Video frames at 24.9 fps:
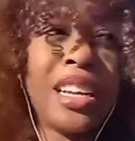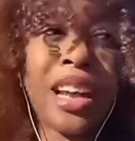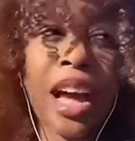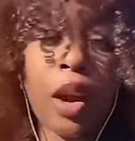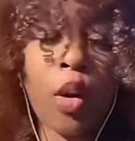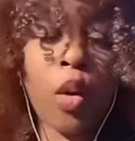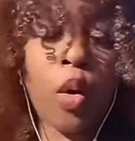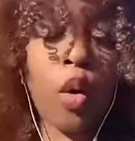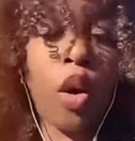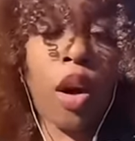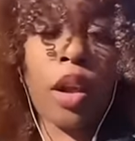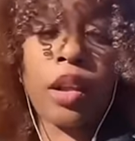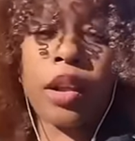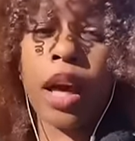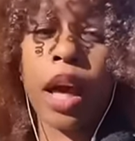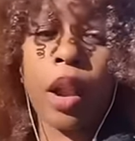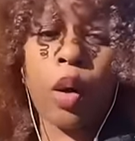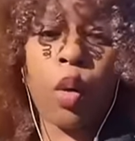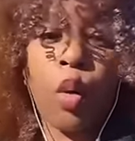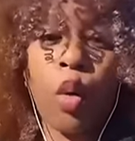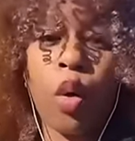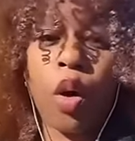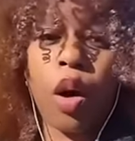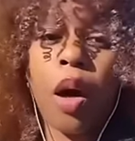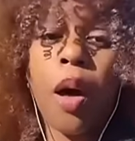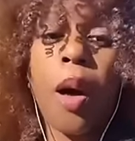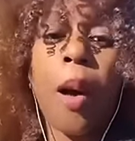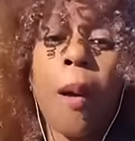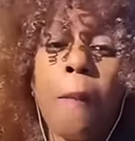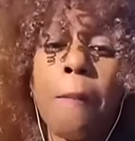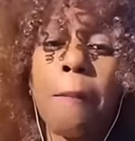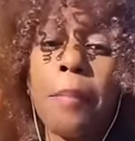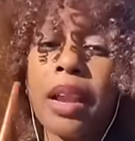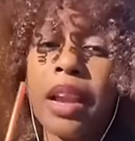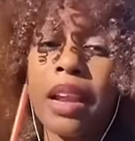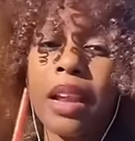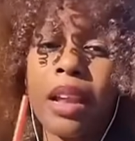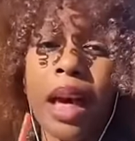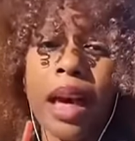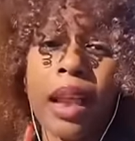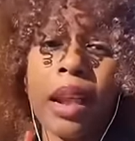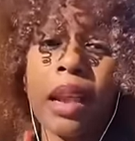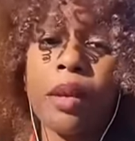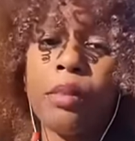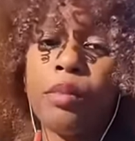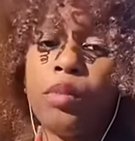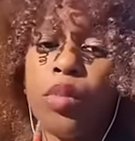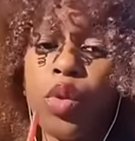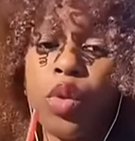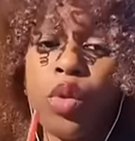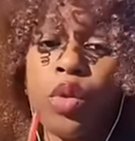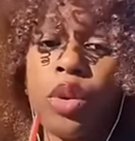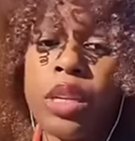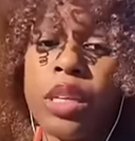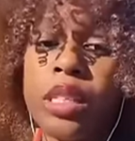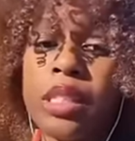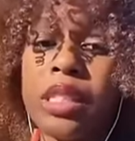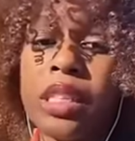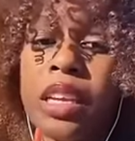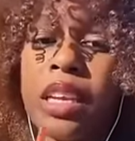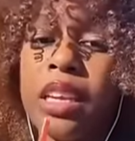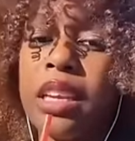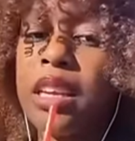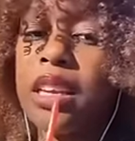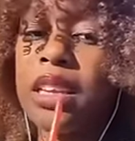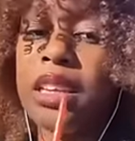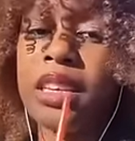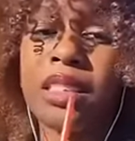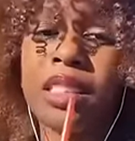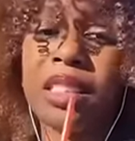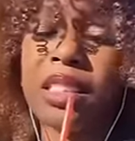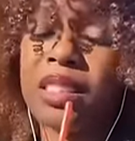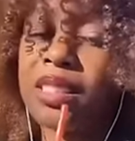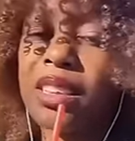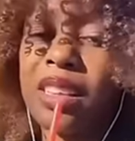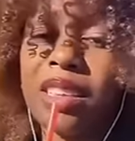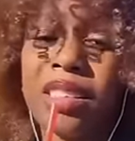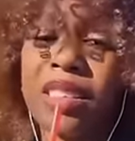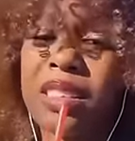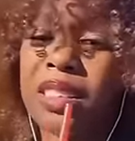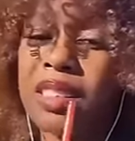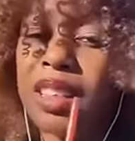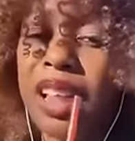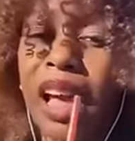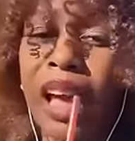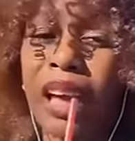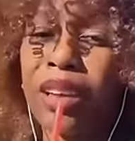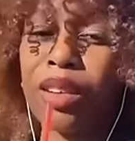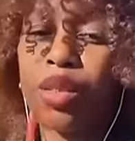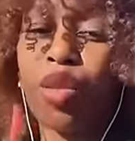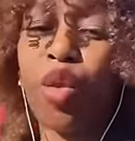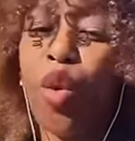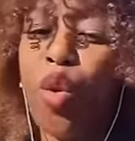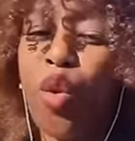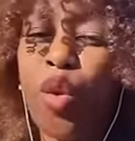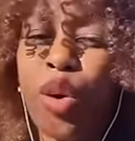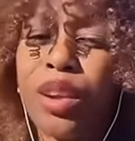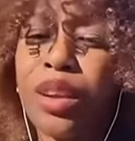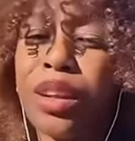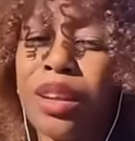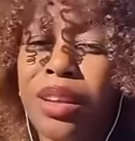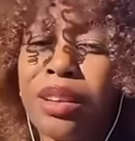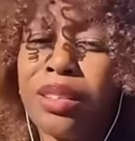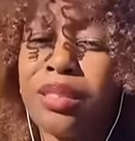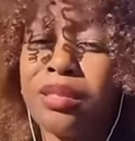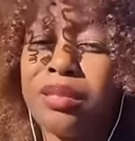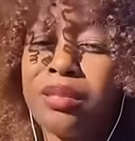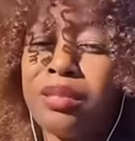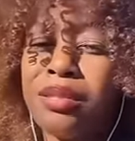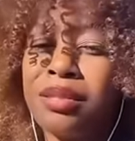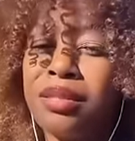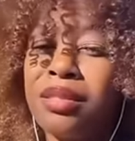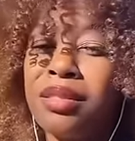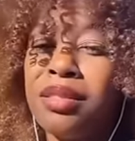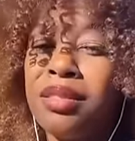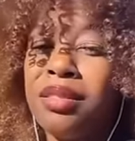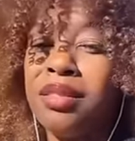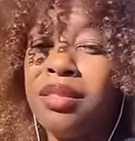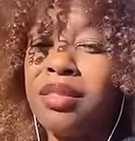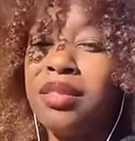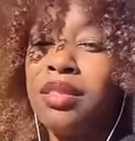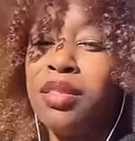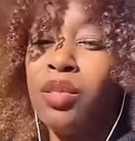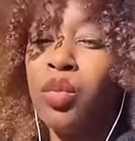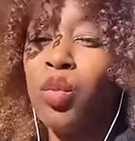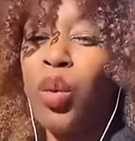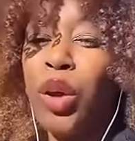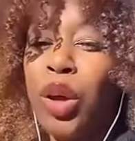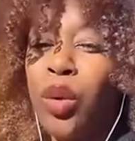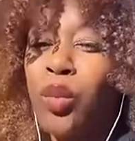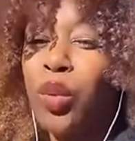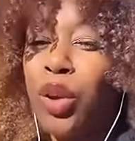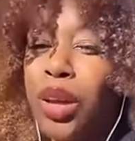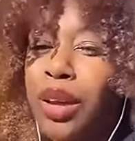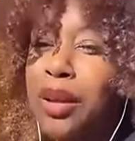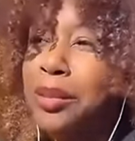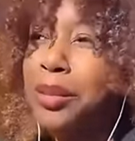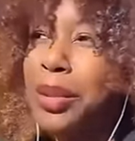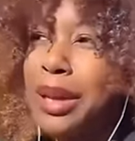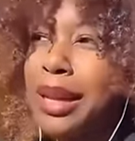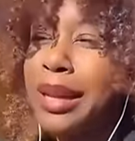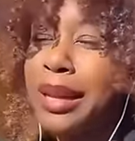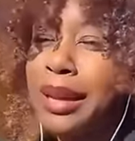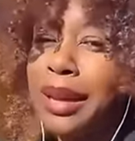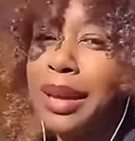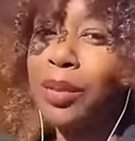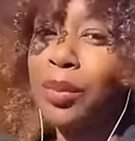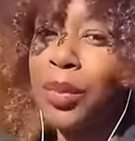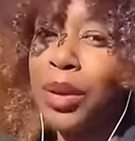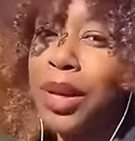not all, not all, but a lot of them do this. And, and it's, it's like corny. We, we, we lit.